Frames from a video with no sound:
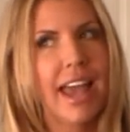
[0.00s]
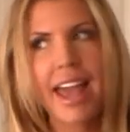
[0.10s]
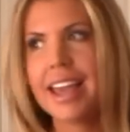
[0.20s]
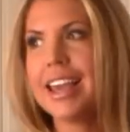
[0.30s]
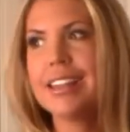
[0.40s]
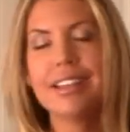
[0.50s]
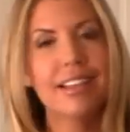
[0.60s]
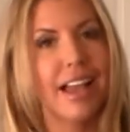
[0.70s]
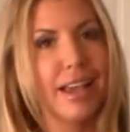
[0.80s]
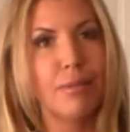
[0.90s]
hey, hit the
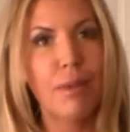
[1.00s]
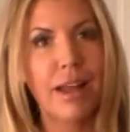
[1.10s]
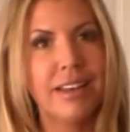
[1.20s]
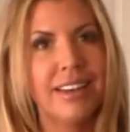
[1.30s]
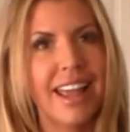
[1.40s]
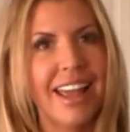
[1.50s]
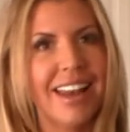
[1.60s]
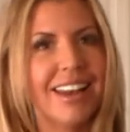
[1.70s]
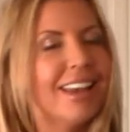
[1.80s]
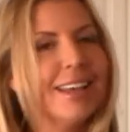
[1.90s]
like button
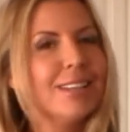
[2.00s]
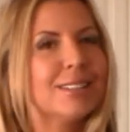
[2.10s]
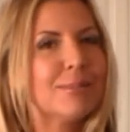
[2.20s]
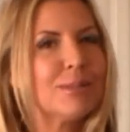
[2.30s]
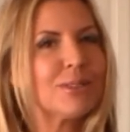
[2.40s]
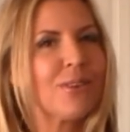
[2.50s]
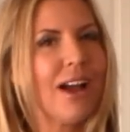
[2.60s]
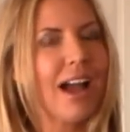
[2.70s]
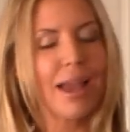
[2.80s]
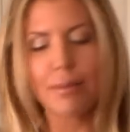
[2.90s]
and
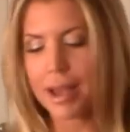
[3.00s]
subscribe.